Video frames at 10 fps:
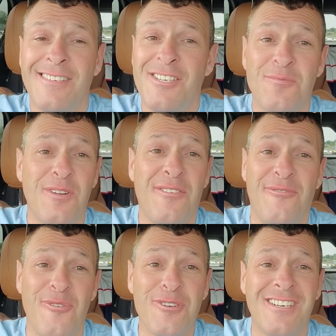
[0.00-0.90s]
She's worth a
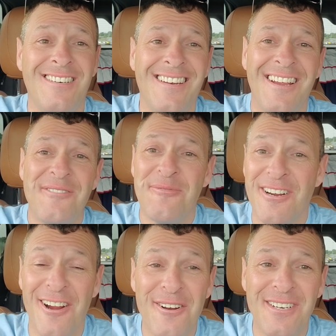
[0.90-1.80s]
fortune,
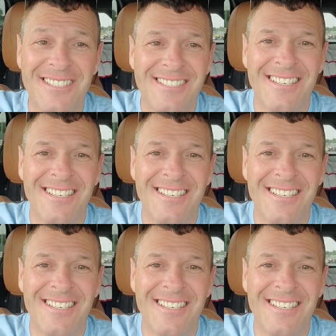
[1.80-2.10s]
regardless.